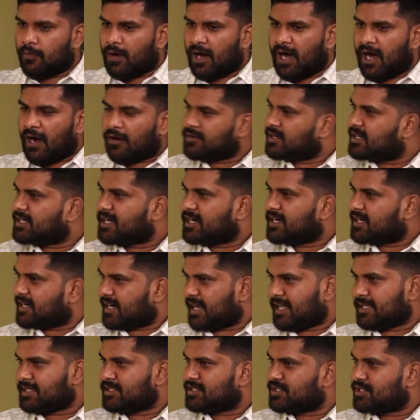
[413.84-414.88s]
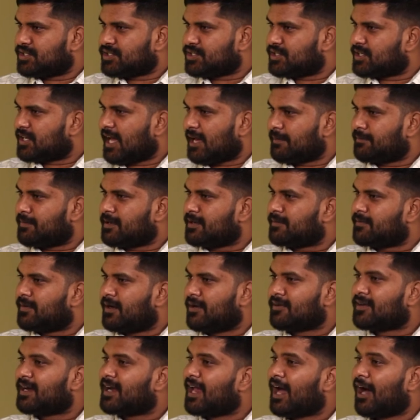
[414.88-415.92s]
How did that transition happen
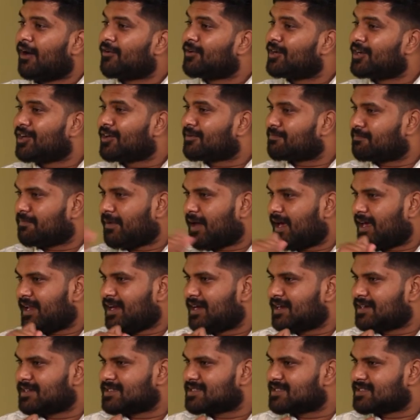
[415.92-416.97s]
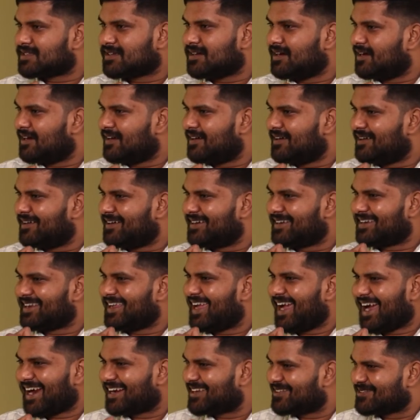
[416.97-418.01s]
about and how did your parents
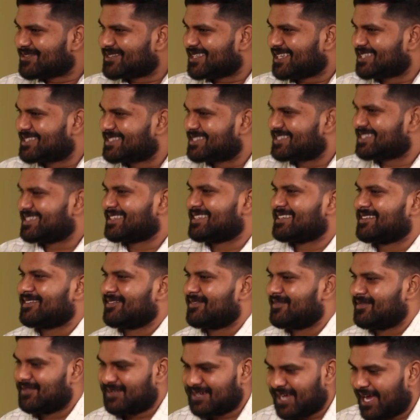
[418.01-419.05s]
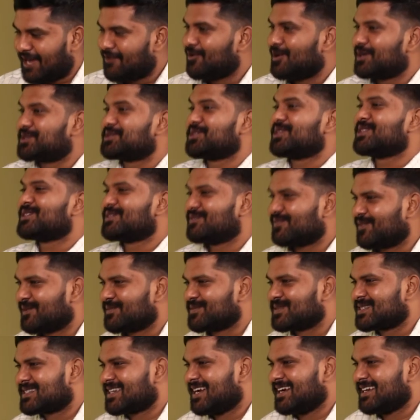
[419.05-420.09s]
react to such divergence
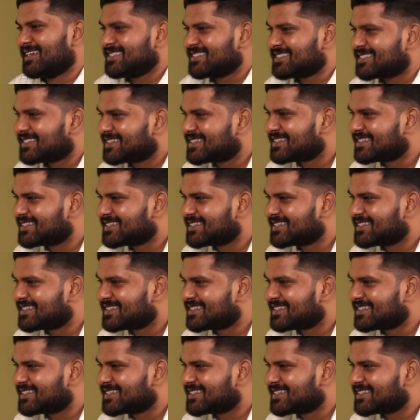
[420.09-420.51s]
from studies?